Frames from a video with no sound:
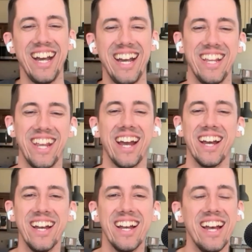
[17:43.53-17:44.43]

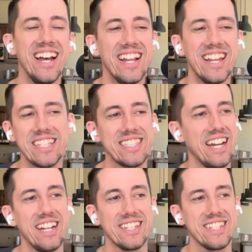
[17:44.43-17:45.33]
Yeah, that's
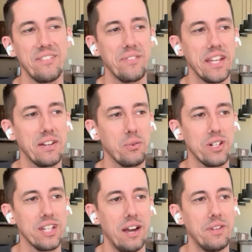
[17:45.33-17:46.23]
kind of the same thing.
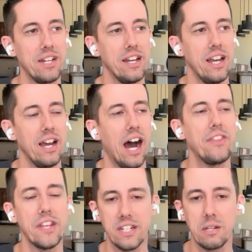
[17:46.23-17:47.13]
I
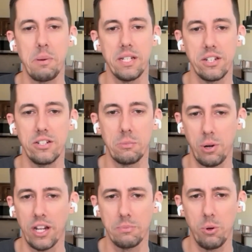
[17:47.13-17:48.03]
think it depends on your
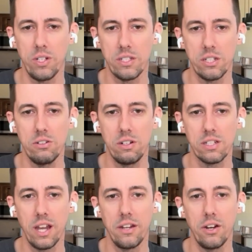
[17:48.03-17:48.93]
price point too,
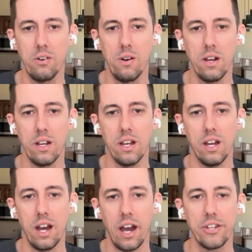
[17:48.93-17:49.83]
because I
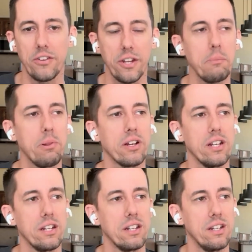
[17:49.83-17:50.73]
saw some
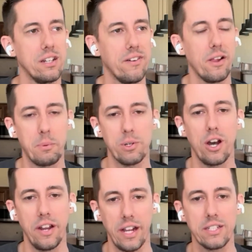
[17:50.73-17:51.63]
plugin developers
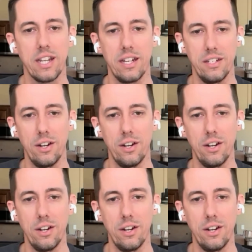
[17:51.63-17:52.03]
on X saying,